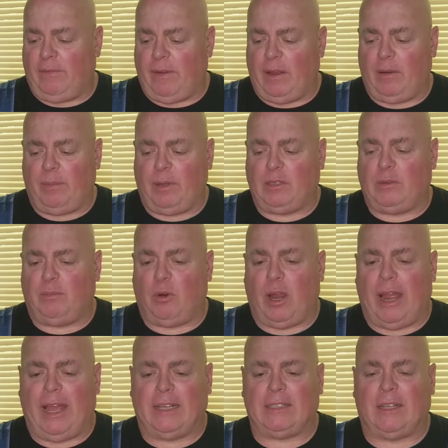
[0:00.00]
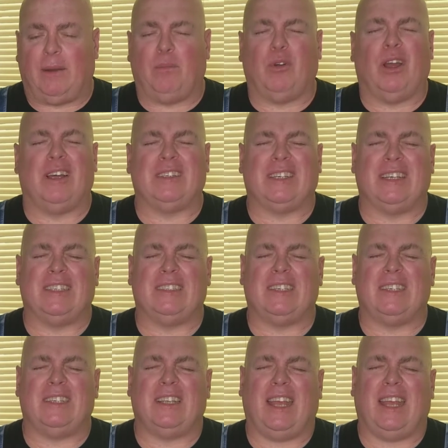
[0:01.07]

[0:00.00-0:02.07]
found a bunch of brass and I processed it